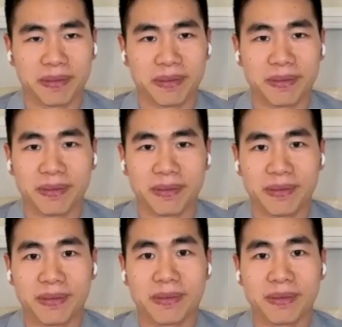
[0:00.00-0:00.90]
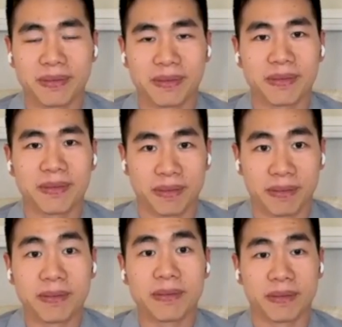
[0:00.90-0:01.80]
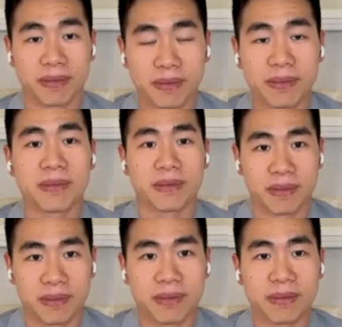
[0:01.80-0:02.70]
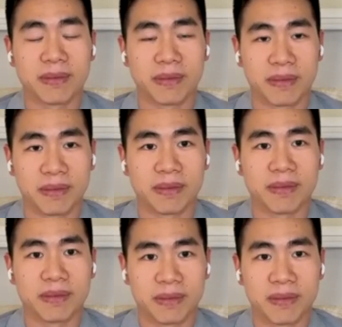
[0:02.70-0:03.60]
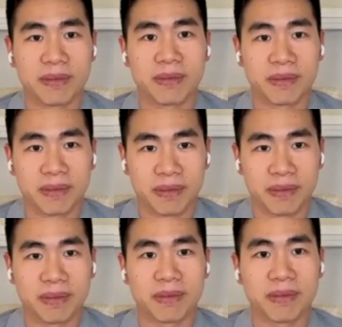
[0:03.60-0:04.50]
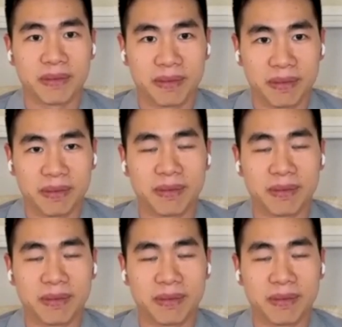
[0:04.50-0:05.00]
No words are spoken by the person on screen.